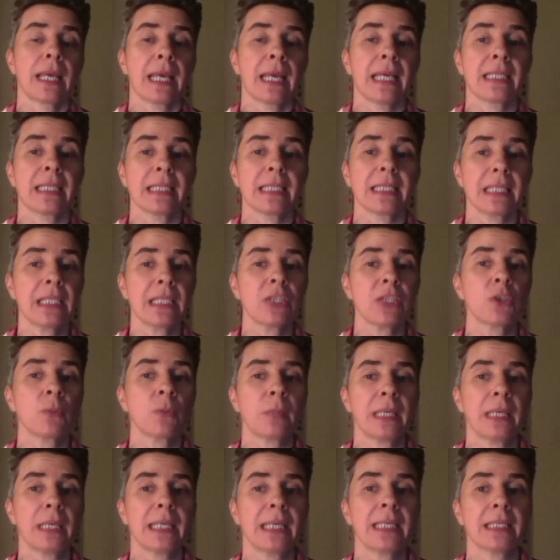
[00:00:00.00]
as each
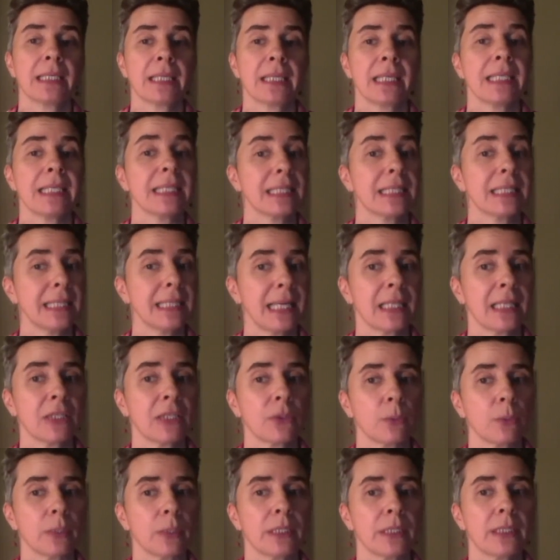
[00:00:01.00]
plane is
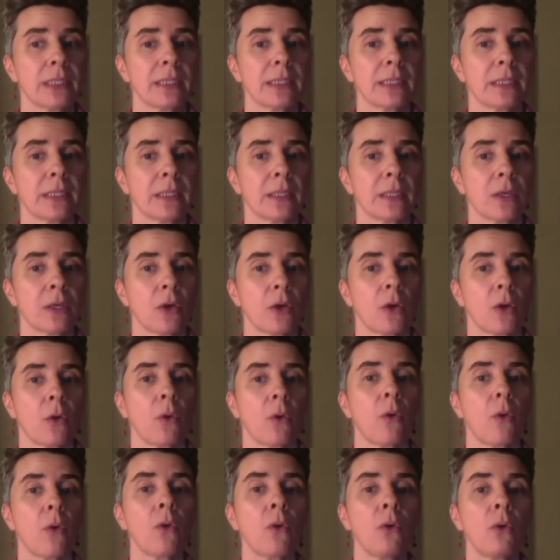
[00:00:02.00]
dealt with,
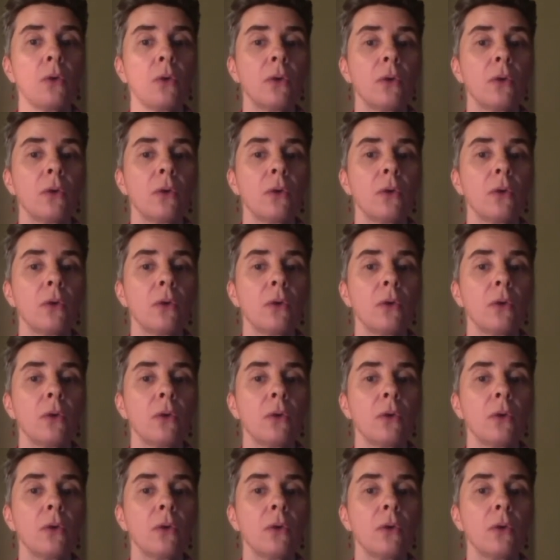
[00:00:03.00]
all